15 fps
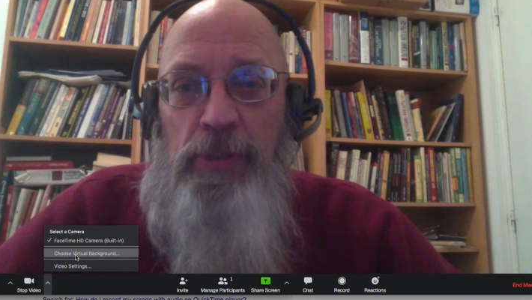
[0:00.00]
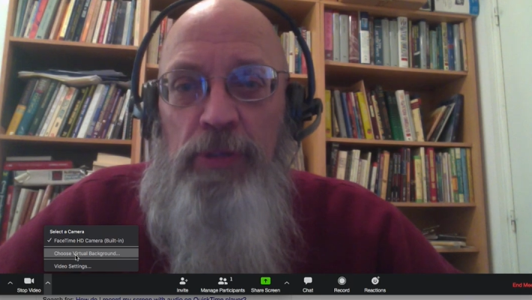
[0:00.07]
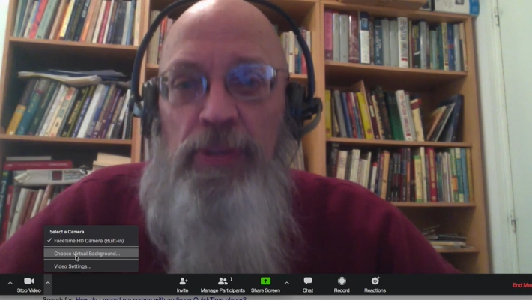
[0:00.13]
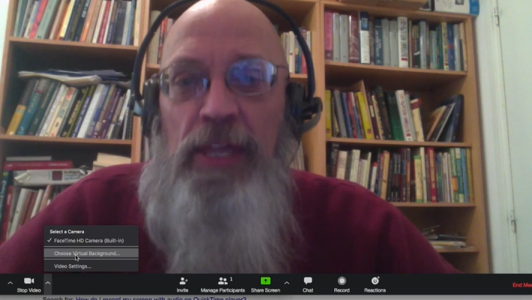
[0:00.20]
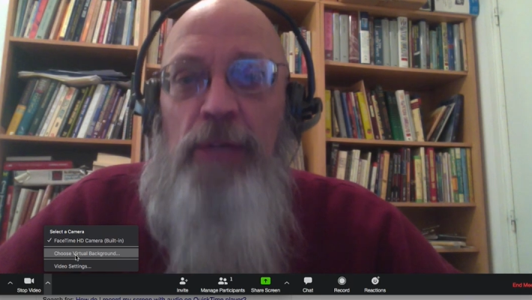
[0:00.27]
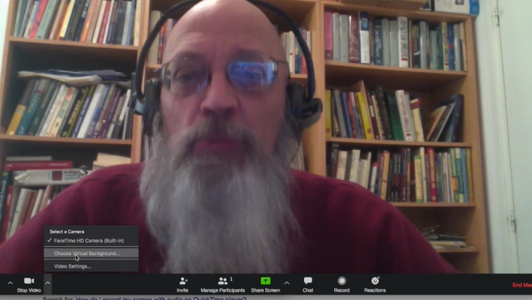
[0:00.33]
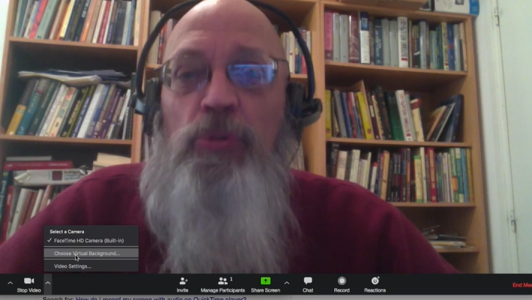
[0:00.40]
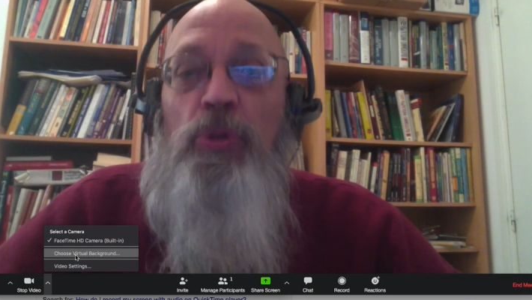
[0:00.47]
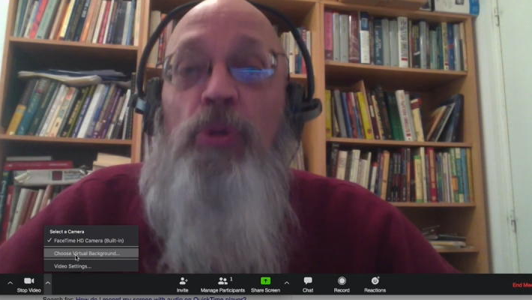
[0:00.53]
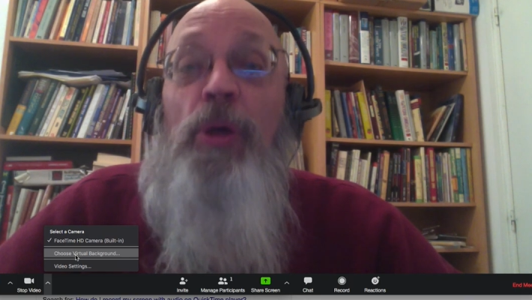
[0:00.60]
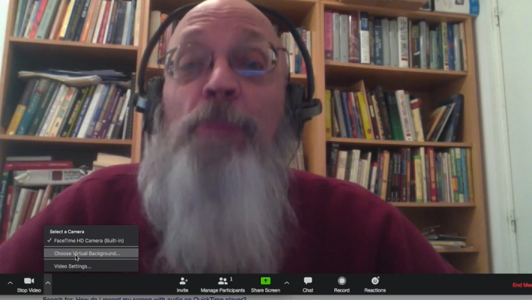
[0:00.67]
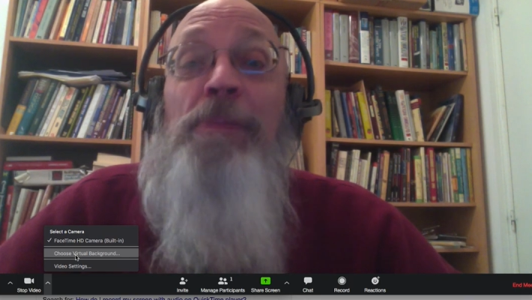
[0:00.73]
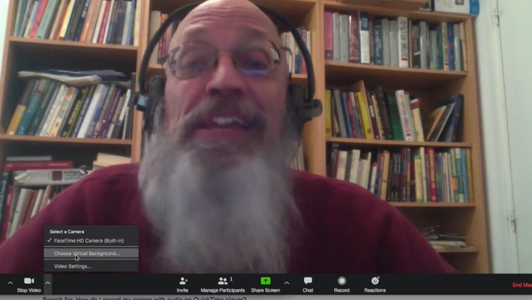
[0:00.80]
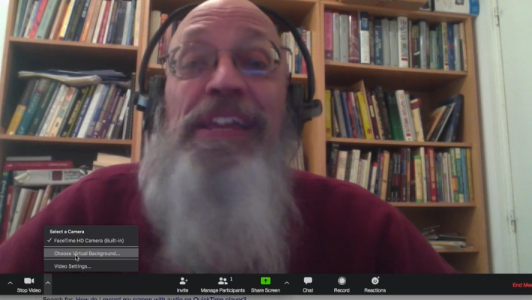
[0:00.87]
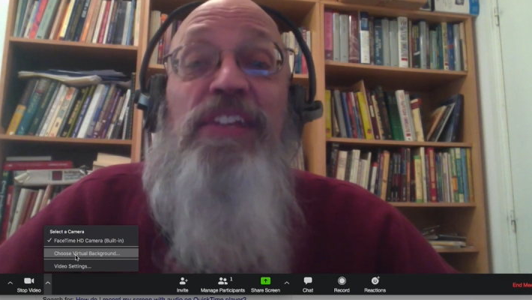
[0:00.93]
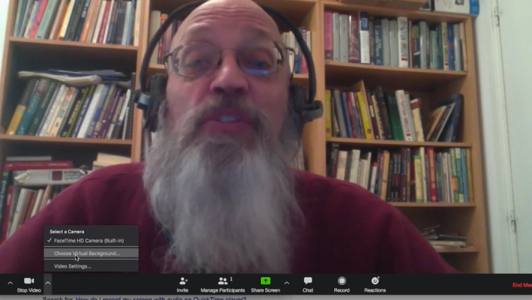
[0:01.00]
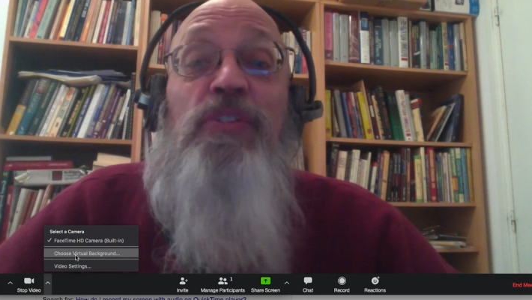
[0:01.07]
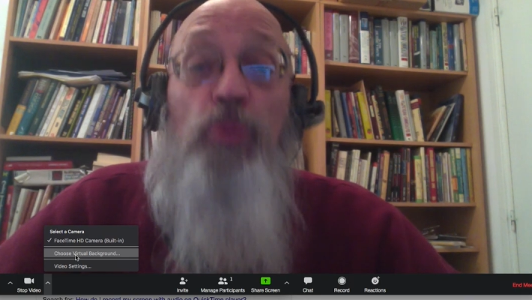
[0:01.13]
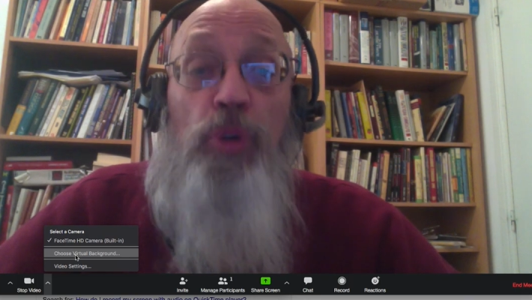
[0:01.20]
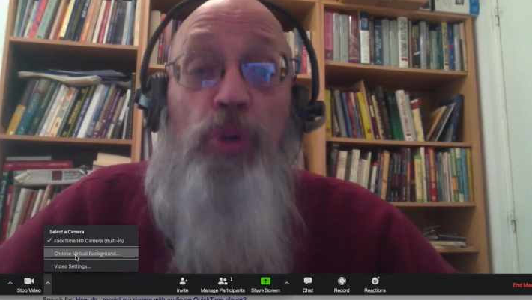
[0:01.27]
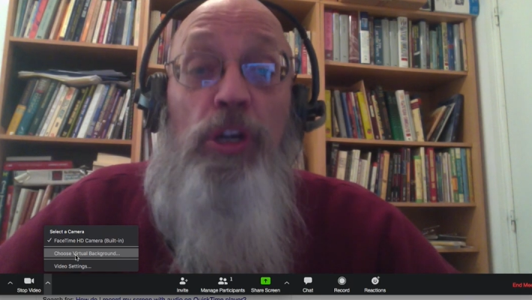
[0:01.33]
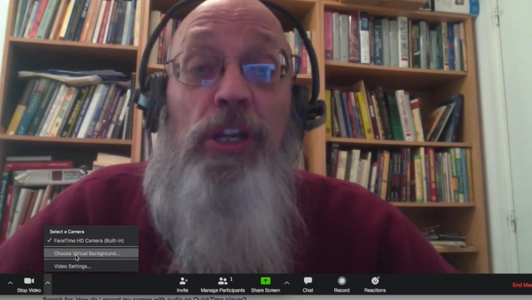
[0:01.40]
that will make this
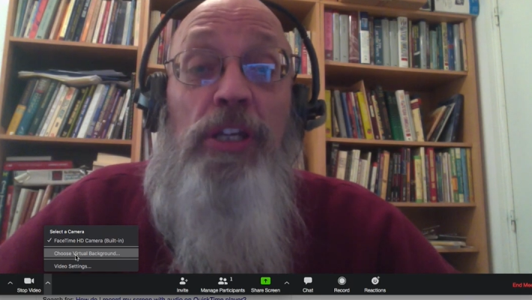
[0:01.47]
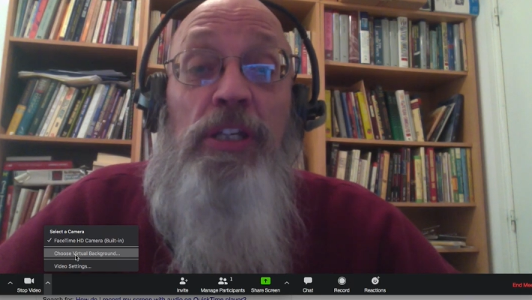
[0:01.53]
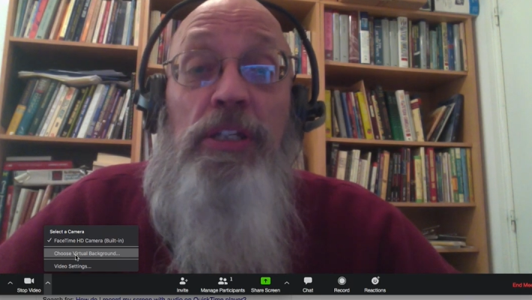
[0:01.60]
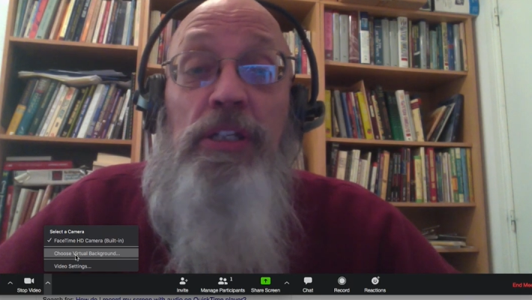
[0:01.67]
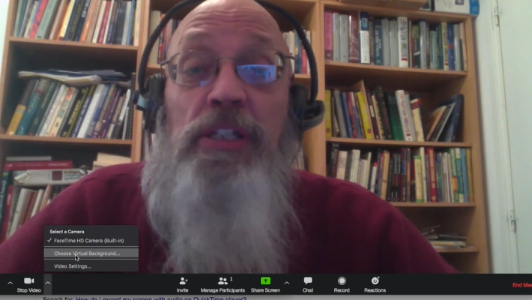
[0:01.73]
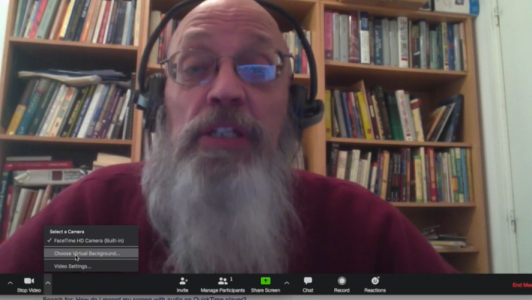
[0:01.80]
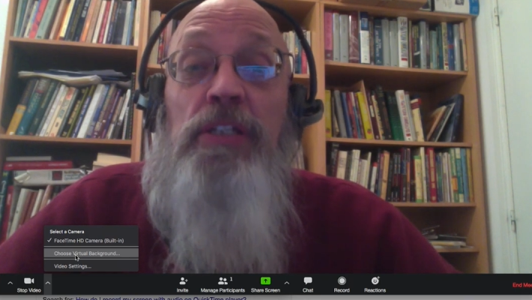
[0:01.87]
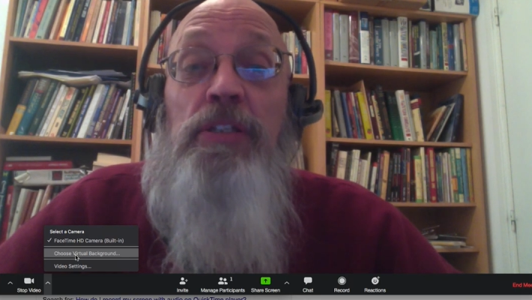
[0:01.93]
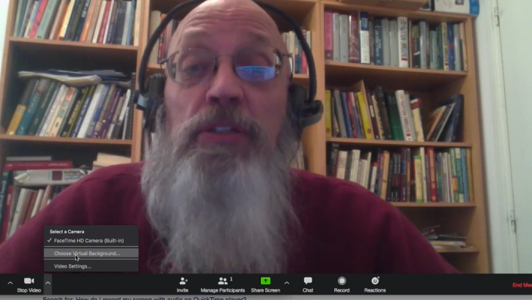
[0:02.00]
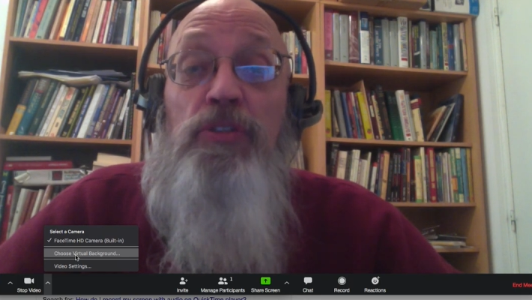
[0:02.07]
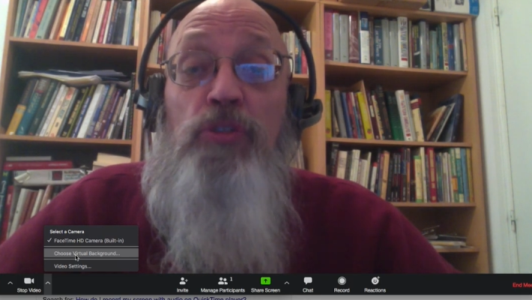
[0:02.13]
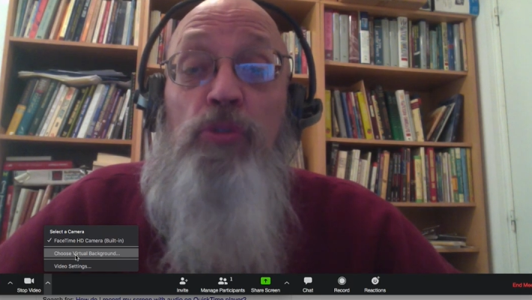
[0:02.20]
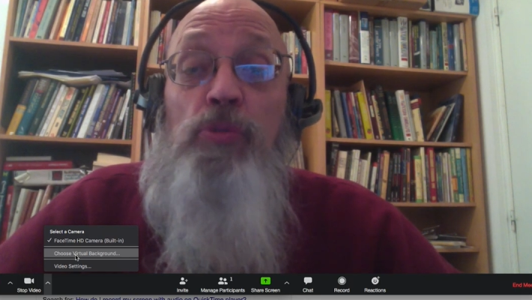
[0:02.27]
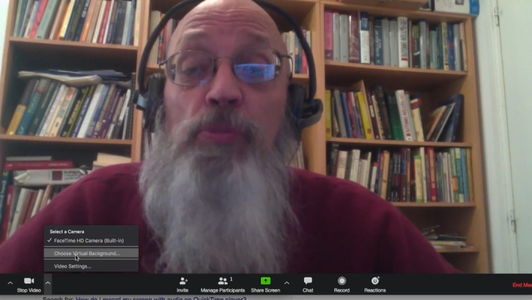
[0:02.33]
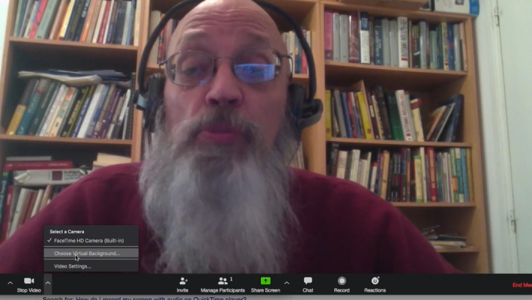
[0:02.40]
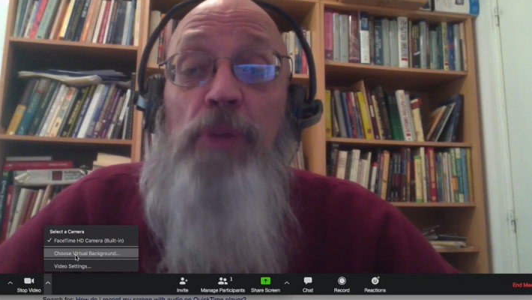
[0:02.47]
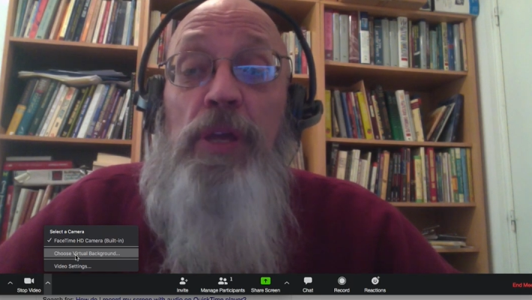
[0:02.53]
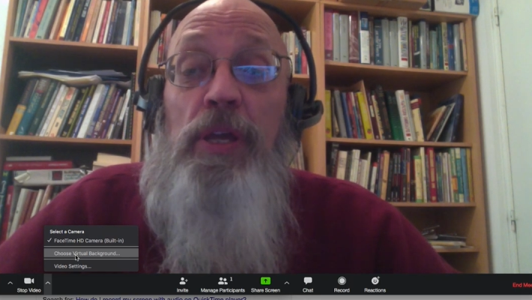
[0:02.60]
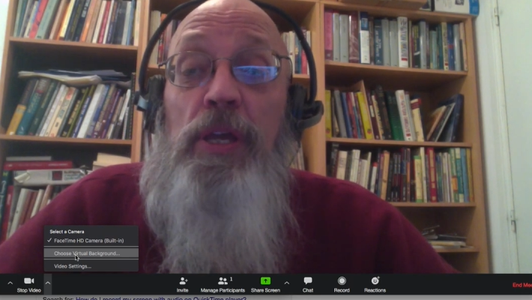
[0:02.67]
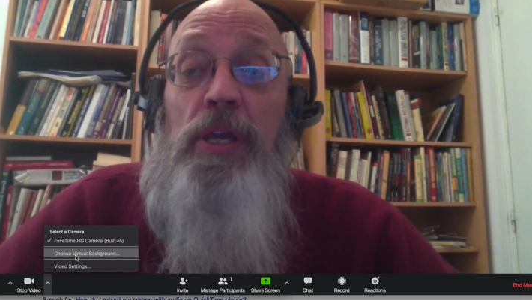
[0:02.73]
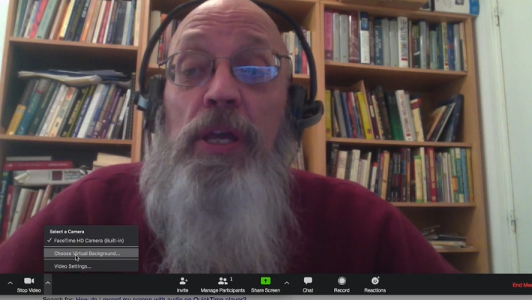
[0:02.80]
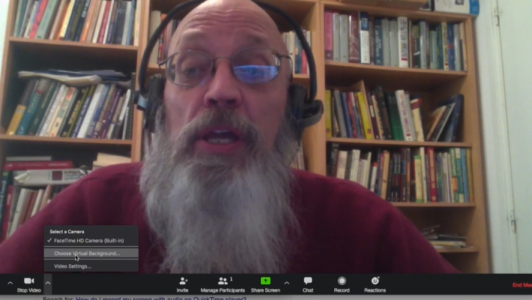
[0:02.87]
work in Zoom
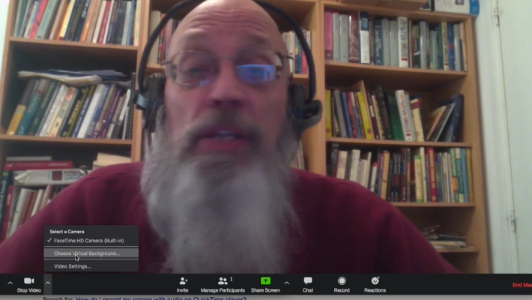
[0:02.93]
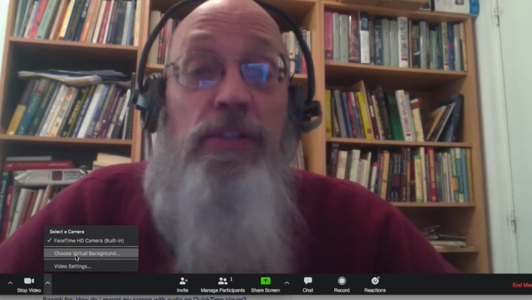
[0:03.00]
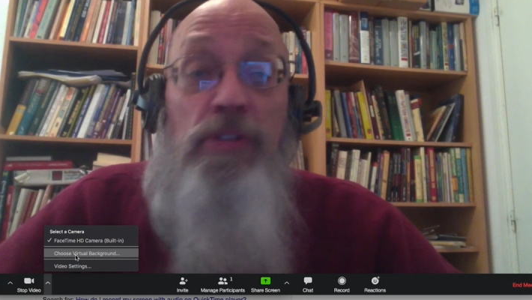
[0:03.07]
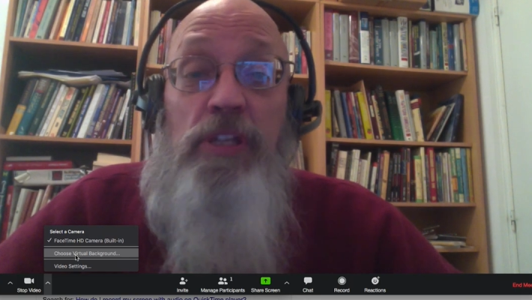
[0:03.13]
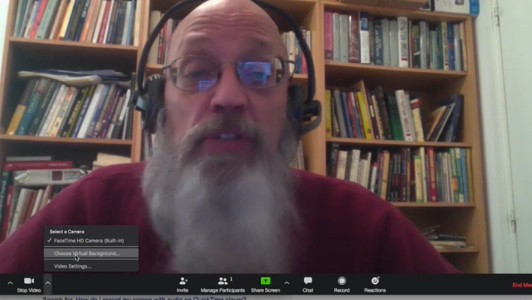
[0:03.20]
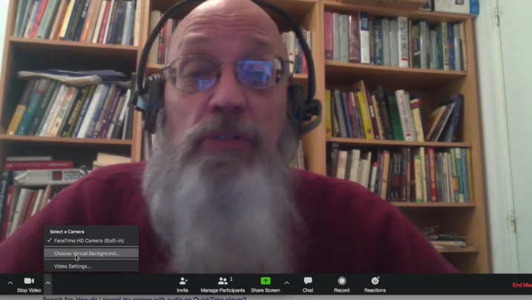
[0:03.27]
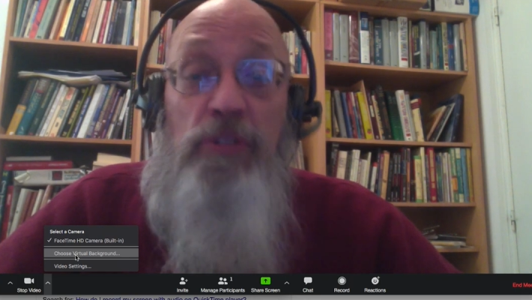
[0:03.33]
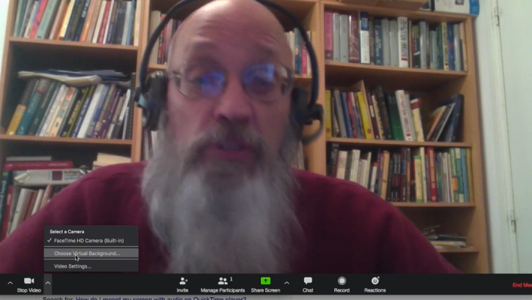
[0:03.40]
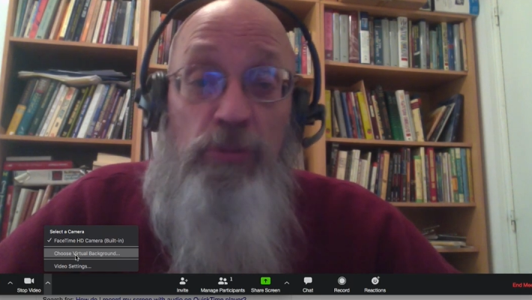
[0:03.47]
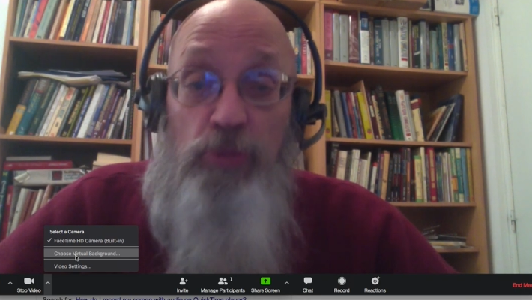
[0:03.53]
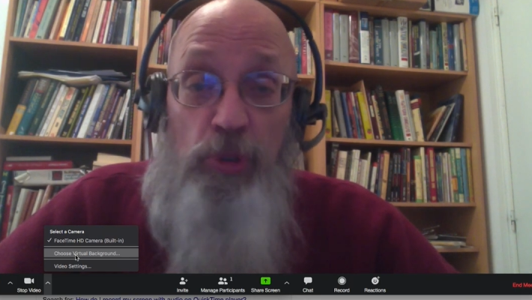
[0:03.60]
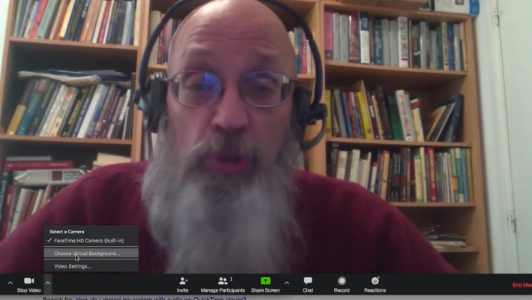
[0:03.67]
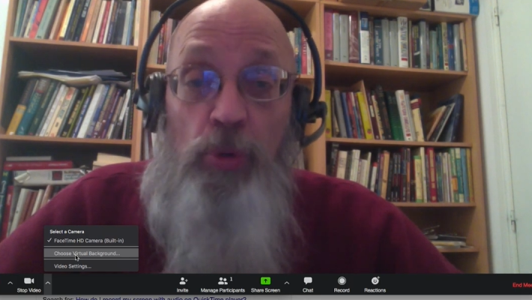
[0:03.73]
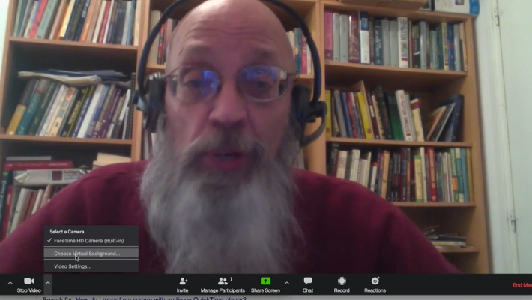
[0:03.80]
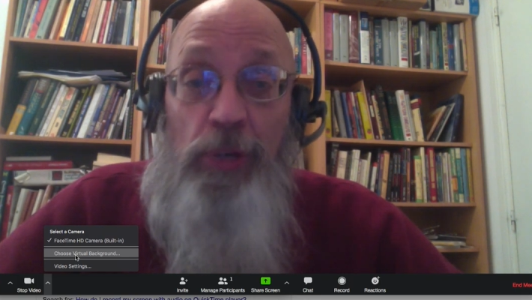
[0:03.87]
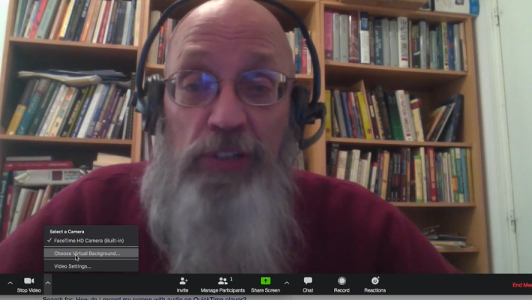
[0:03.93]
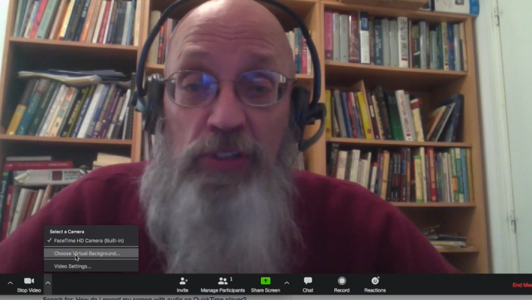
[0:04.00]
and it's real quick.